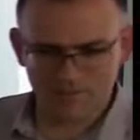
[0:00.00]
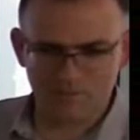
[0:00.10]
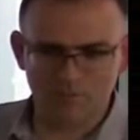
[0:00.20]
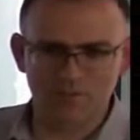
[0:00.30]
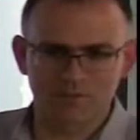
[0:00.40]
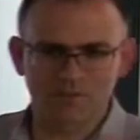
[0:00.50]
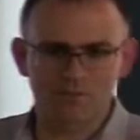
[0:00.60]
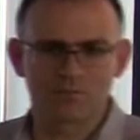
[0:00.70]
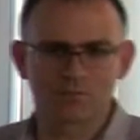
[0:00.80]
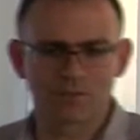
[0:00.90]
some of the
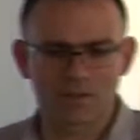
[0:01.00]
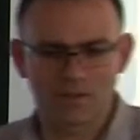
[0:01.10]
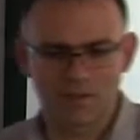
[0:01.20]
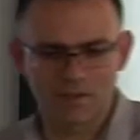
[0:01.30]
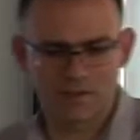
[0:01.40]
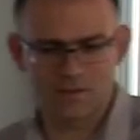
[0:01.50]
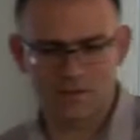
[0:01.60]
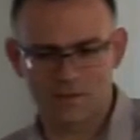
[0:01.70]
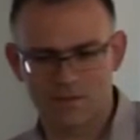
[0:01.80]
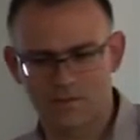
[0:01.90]
systems, uh,
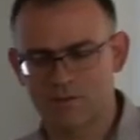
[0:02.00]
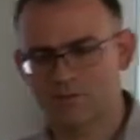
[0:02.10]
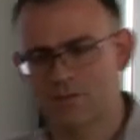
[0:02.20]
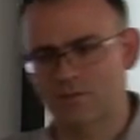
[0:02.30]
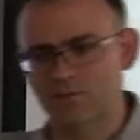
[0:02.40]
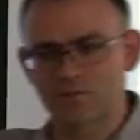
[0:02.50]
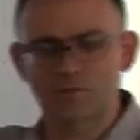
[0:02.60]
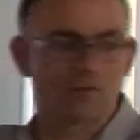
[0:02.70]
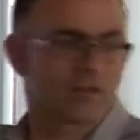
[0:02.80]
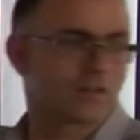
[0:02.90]
these
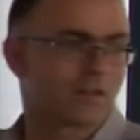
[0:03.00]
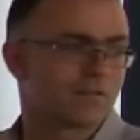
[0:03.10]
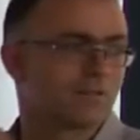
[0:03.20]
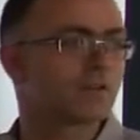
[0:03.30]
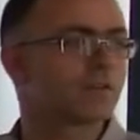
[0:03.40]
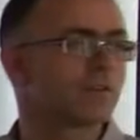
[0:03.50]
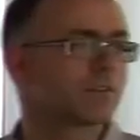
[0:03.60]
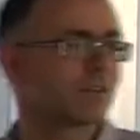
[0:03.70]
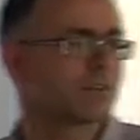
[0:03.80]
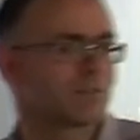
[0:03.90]
systems create a lot of very,
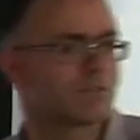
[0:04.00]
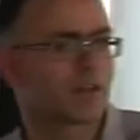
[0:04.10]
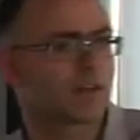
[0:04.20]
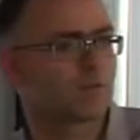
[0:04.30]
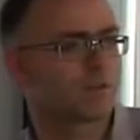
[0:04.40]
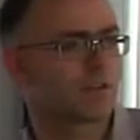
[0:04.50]
very sensitive data